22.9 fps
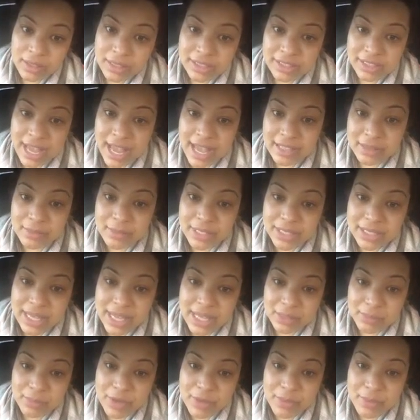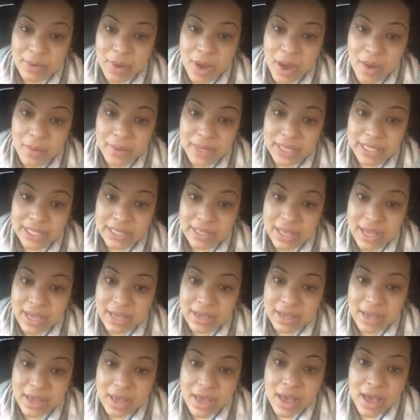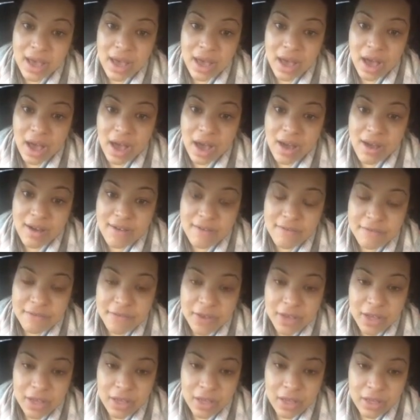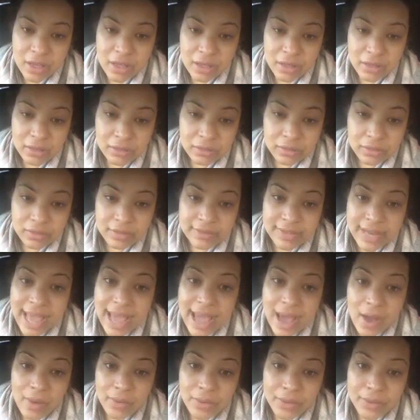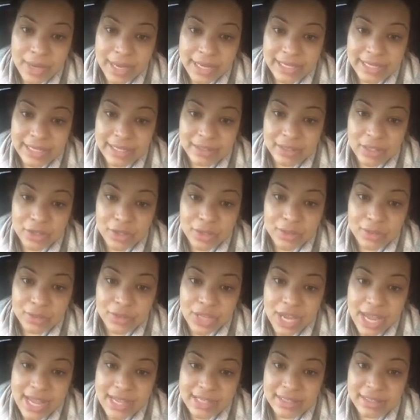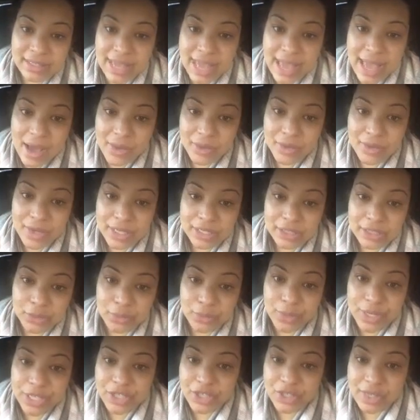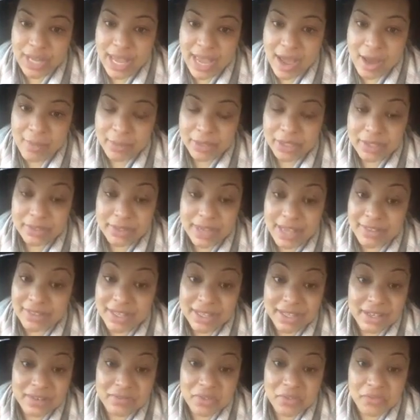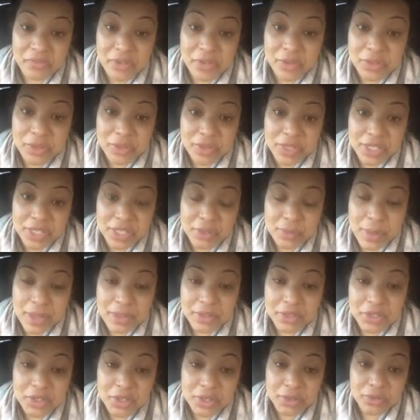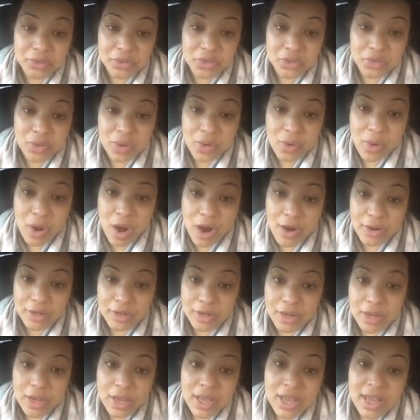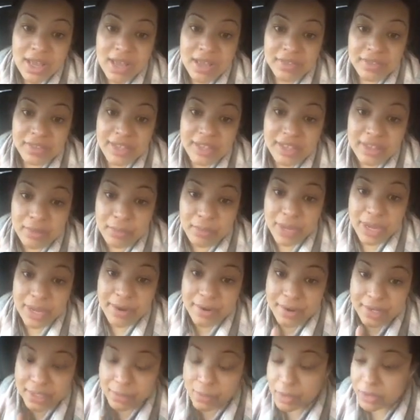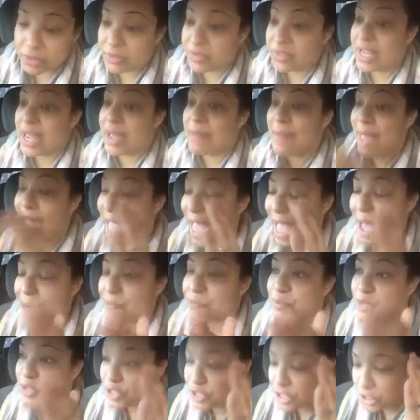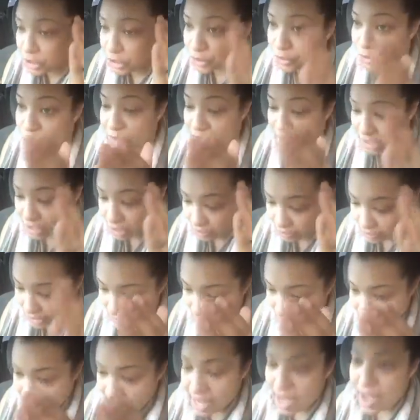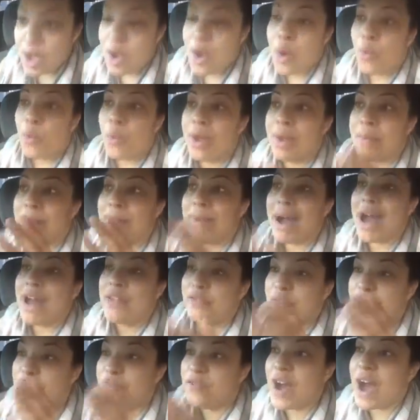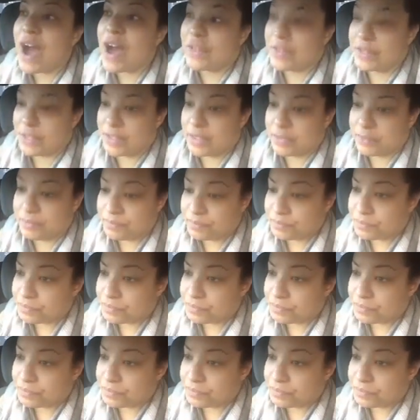Jasmine says, people always think of now. You got to get the new J's now. You got to look rich now, but they're not thinking of the future. This is why the children struggle harder than the parents most of the time. Absolutely correct. When my father